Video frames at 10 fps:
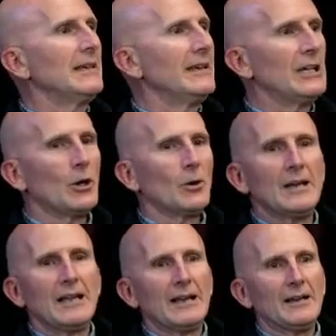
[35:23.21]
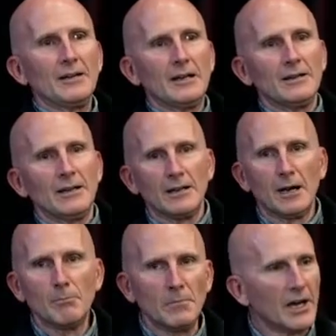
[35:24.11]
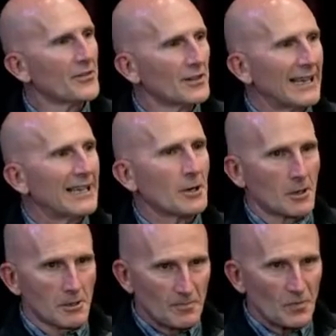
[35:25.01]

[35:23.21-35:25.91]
You know, uh, uh a month later,